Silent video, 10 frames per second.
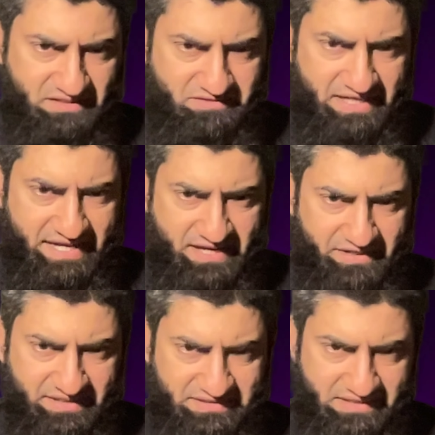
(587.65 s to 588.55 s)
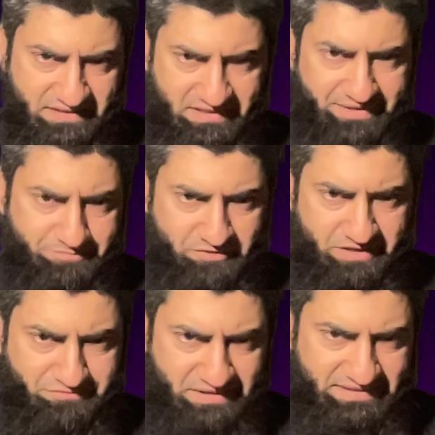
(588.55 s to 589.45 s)
of the carriers at the
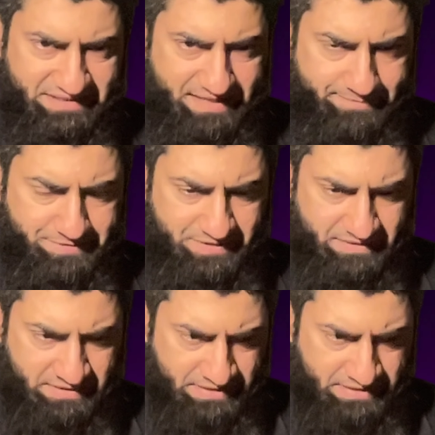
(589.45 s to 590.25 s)
different steps.